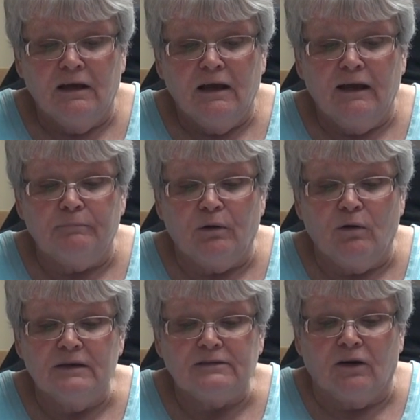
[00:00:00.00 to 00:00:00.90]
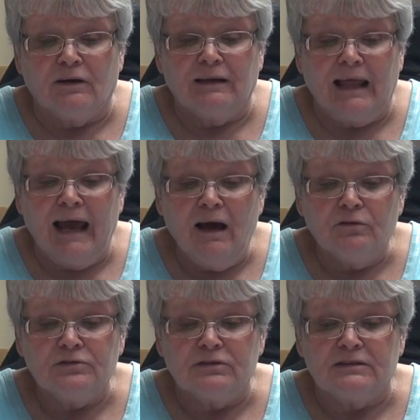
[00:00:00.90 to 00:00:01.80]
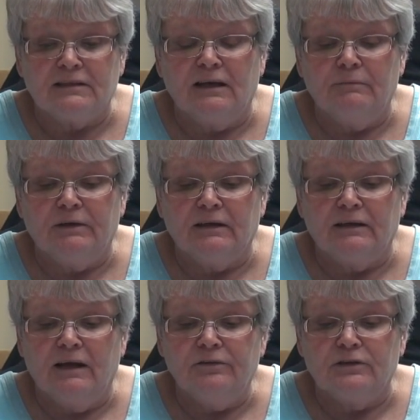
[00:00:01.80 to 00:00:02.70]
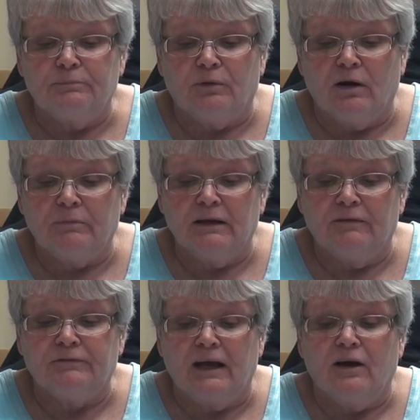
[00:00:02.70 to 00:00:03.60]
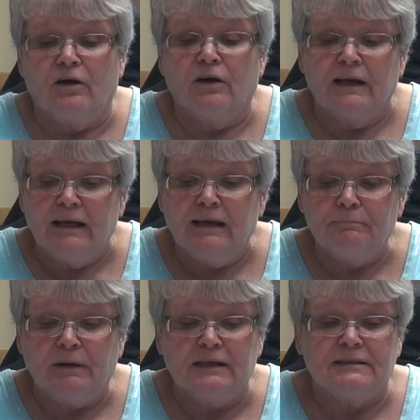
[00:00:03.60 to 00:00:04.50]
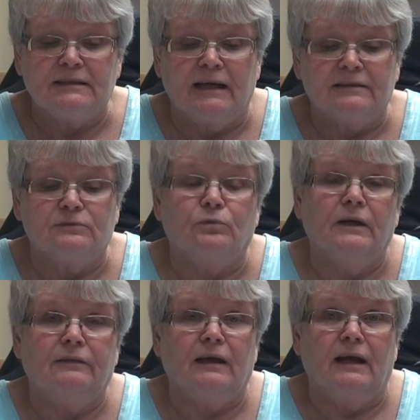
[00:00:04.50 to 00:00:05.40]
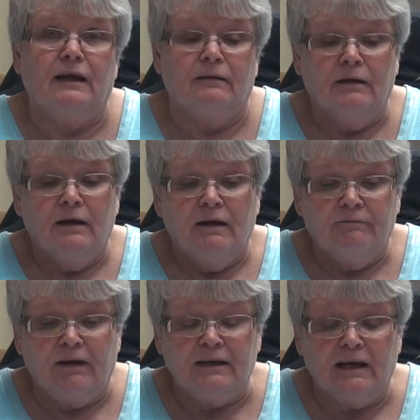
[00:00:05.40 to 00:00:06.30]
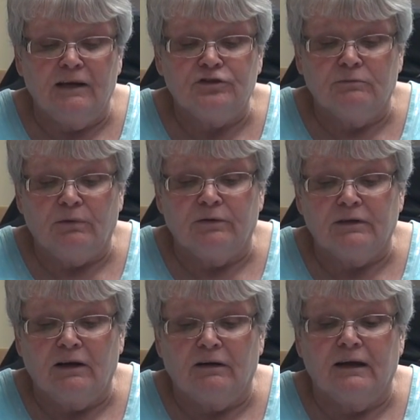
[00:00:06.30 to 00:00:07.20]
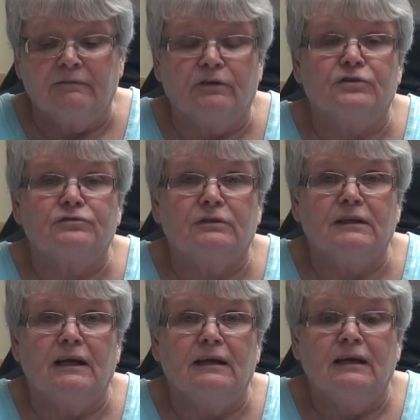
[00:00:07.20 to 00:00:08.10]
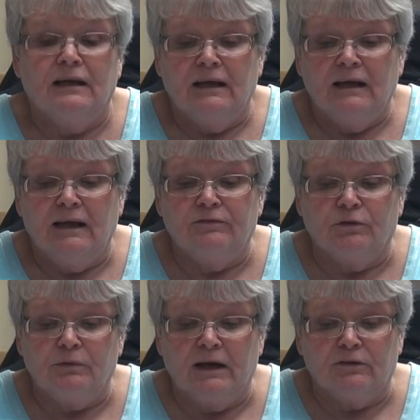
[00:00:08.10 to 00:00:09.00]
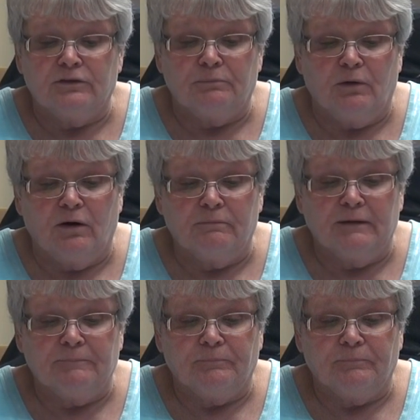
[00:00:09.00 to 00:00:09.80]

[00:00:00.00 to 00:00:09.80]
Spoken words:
Employees are allowed to sub in another department if they are in pay status with a vacation, birthday, or anniversary day in their regular department.